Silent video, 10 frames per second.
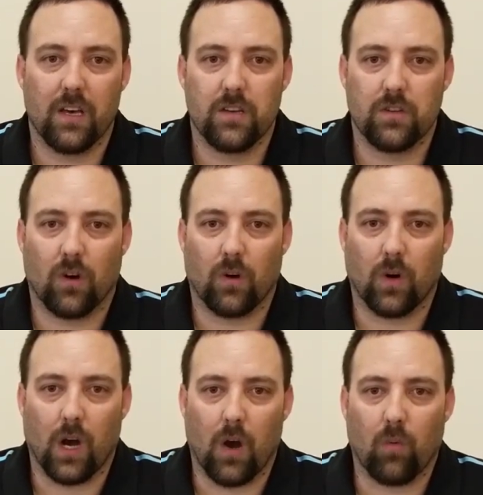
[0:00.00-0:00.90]

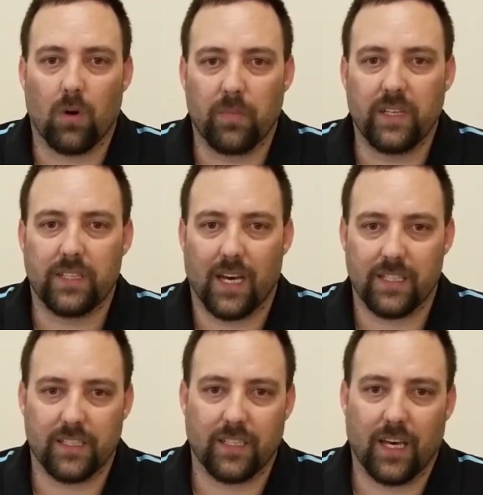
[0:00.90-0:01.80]
So we'll be
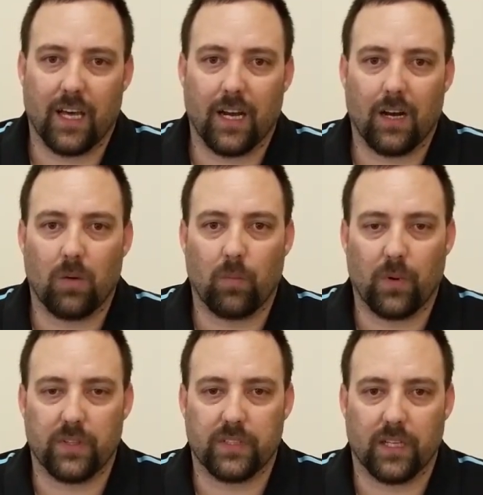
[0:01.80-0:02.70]
testing that out,
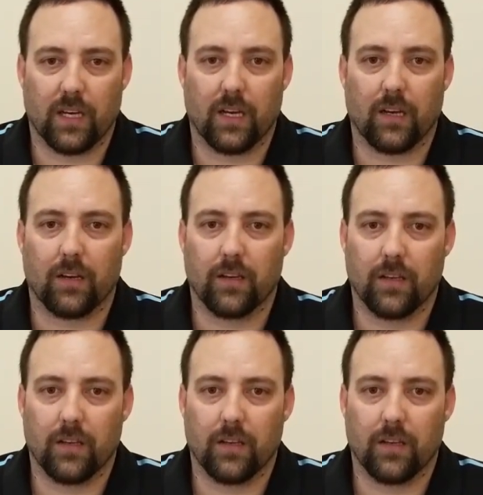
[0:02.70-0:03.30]
but for